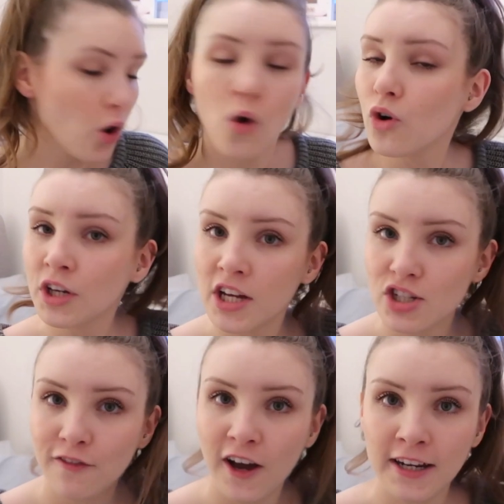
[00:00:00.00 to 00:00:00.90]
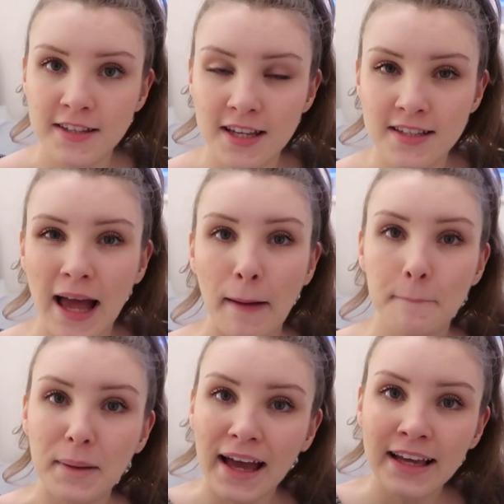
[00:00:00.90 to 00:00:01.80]
organise your finances
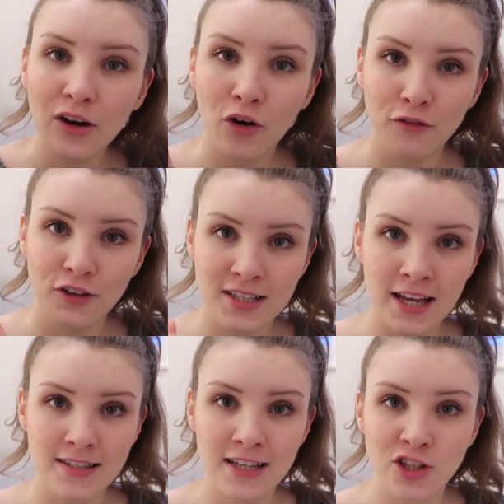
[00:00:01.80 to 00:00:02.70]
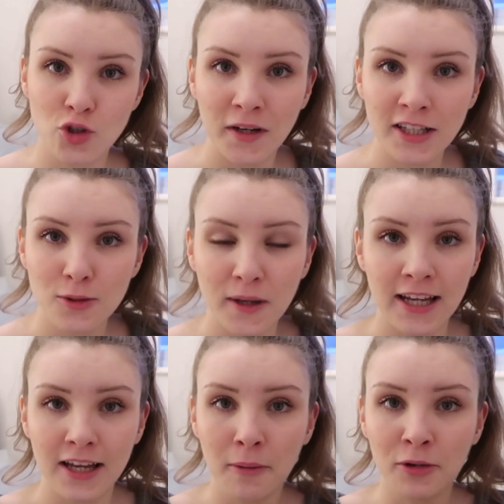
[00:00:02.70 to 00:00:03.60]
and pay off your debts in
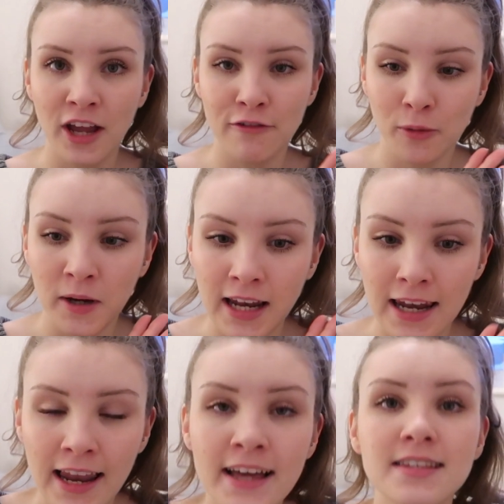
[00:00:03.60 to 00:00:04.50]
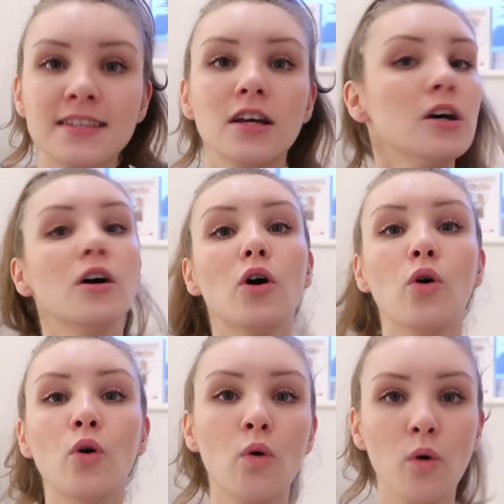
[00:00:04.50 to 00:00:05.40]
2020. Come on everyone, let's
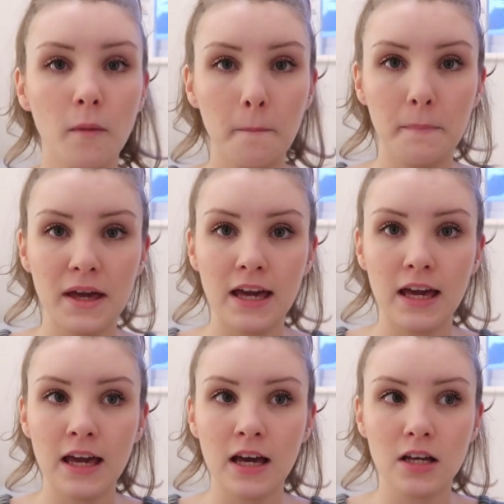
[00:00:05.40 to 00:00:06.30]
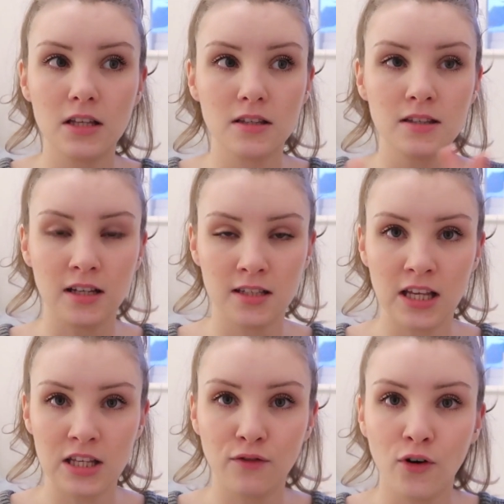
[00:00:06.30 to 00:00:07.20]
all be
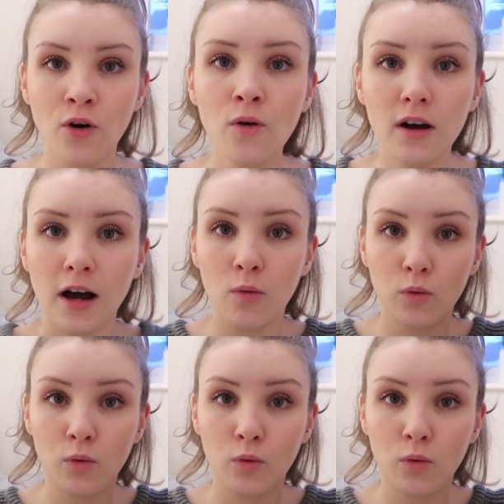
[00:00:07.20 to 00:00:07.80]
successful.